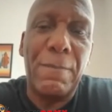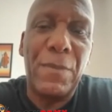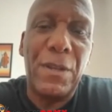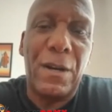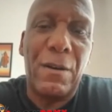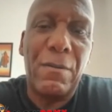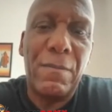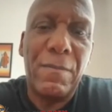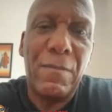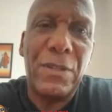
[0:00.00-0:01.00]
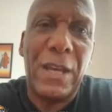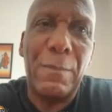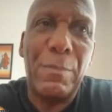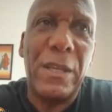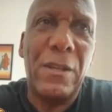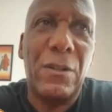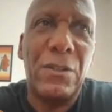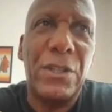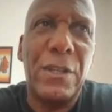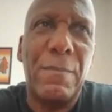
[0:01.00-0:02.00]
you know, down the Peacock
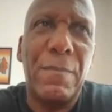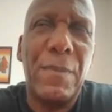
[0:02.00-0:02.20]
gym.